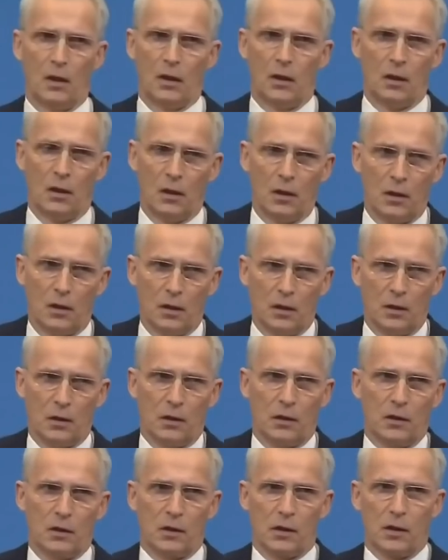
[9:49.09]
you.
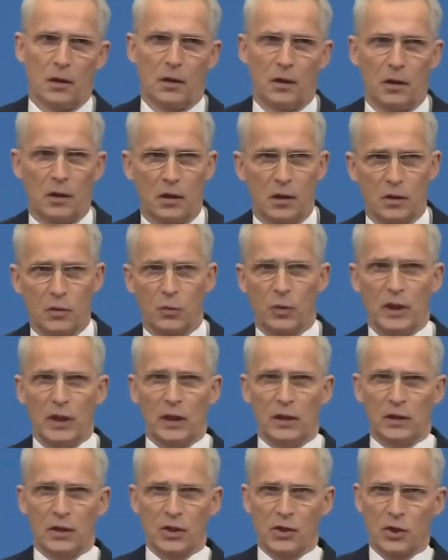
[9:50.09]
As
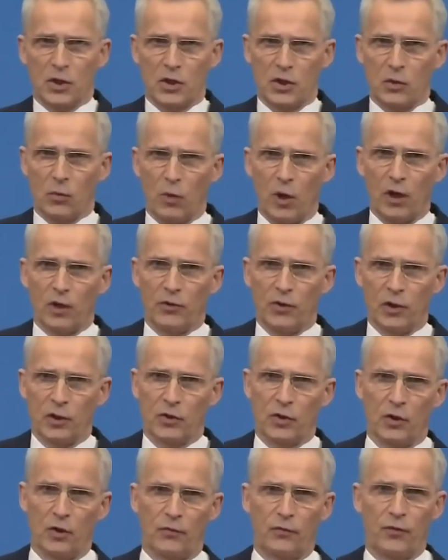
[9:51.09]
we discussed a wide
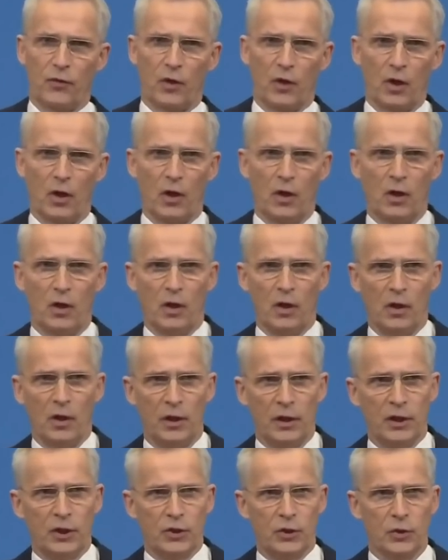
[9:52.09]
range of uh,
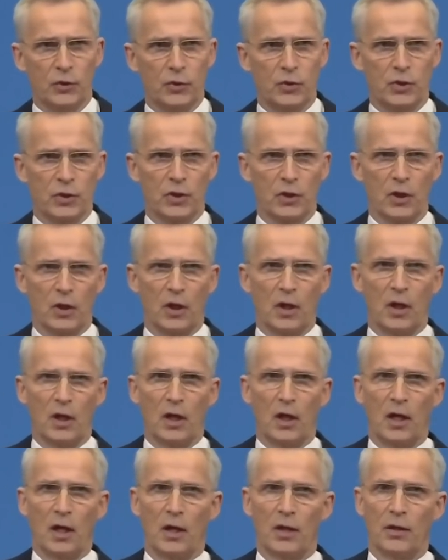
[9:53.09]
issues,
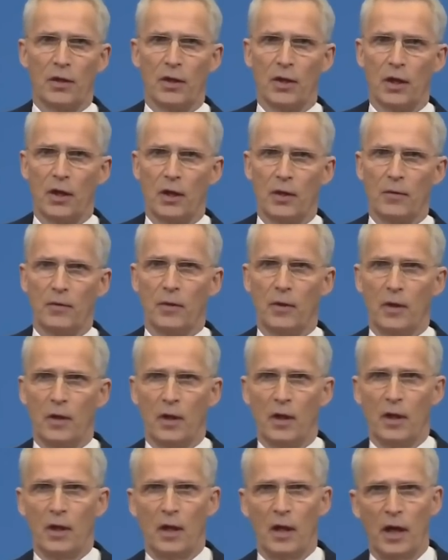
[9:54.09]
uh, and, uh,
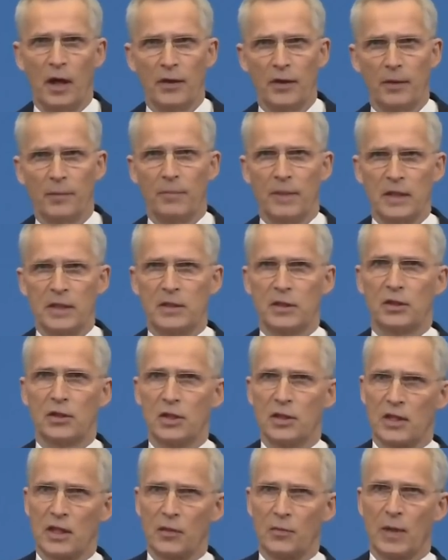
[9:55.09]
uh and the message
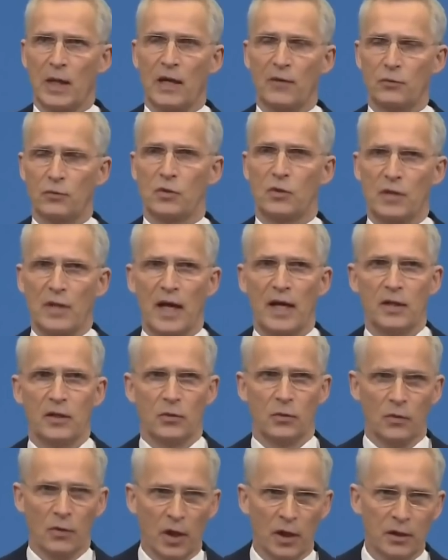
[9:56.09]
is that we have to
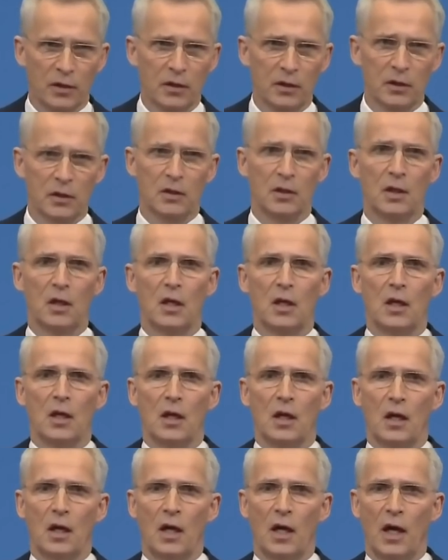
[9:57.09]
stand united
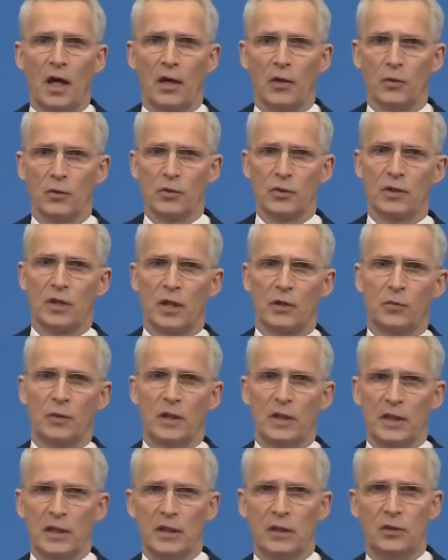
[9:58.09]
uh, and also that we
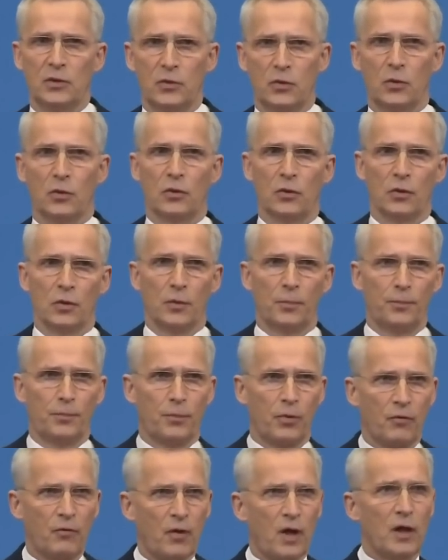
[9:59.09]
need to uh,
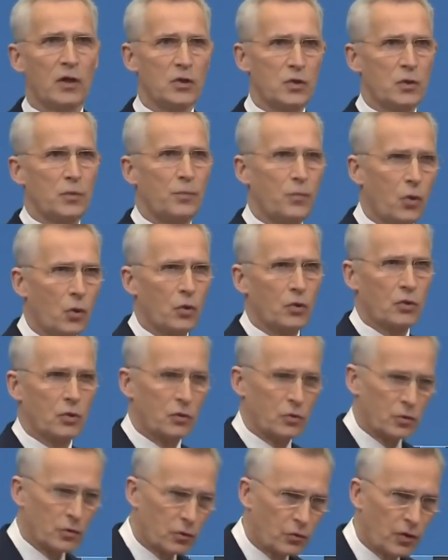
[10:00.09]
provide
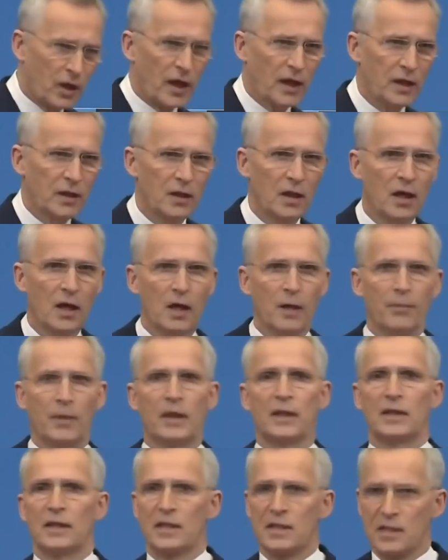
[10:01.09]
support to Ukraine.
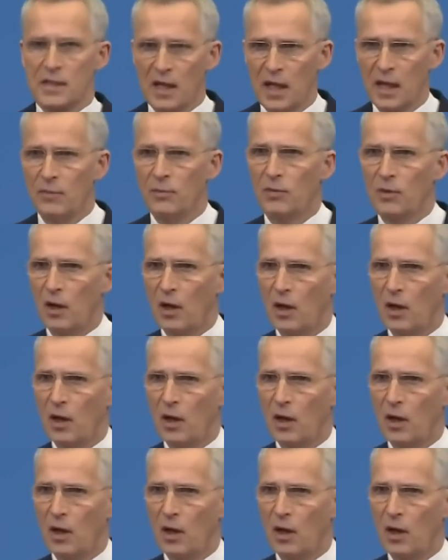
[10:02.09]
But at the same